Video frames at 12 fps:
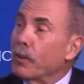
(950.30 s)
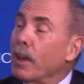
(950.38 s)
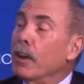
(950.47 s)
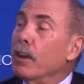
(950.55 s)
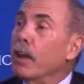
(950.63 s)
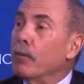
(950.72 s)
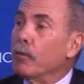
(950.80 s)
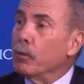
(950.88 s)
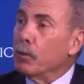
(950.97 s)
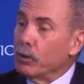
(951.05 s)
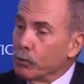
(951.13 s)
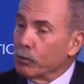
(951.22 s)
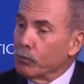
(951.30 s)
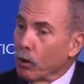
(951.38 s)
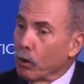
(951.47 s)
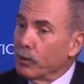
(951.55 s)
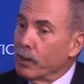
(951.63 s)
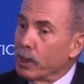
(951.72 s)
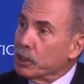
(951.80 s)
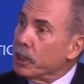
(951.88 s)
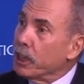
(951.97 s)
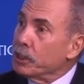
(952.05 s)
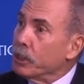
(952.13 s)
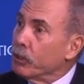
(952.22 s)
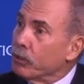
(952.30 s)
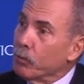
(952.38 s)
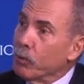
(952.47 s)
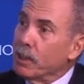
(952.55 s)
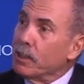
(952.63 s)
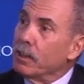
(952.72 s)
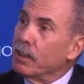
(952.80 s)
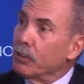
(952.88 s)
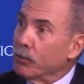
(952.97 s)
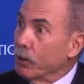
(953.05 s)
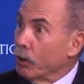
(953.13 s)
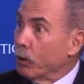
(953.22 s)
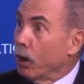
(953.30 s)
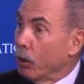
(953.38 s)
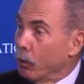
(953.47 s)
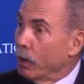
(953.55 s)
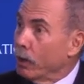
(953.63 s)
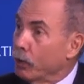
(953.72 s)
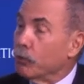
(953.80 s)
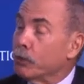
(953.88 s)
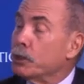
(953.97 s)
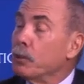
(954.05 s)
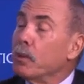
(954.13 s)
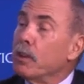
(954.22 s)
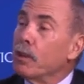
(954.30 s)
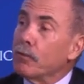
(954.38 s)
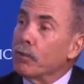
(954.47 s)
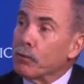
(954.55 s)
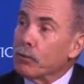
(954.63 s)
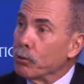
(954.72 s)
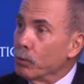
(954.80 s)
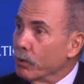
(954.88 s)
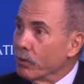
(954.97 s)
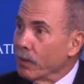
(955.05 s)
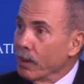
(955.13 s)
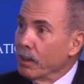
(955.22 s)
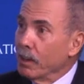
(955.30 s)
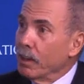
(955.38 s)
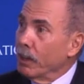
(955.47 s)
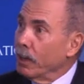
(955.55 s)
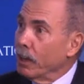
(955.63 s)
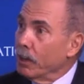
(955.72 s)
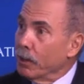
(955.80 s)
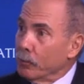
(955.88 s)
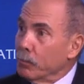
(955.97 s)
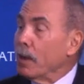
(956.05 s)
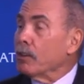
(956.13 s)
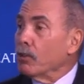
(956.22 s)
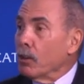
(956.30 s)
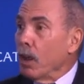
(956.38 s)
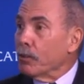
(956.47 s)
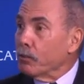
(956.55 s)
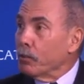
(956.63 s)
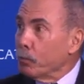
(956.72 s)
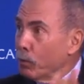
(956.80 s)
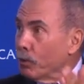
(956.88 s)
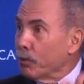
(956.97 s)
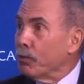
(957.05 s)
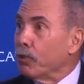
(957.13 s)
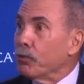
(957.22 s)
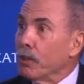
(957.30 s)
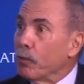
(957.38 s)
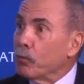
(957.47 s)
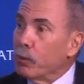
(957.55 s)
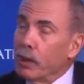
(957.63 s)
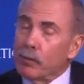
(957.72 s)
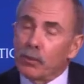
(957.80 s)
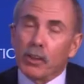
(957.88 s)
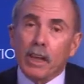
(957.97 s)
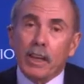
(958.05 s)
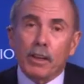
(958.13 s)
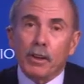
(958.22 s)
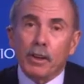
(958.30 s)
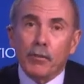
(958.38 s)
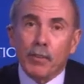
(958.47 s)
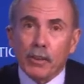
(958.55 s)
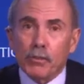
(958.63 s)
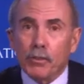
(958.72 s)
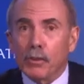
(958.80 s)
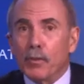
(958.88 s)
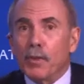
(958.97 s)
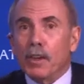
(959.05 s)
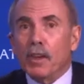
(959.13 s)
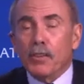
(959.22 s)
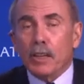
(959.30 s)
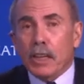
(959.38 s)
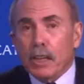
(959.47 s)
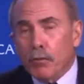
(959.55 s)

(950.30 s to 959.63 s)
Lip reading: and everyone who's involved in education in some way should be there for the student. And then it makes it a lot simpler, the steps we have to take, if that's the key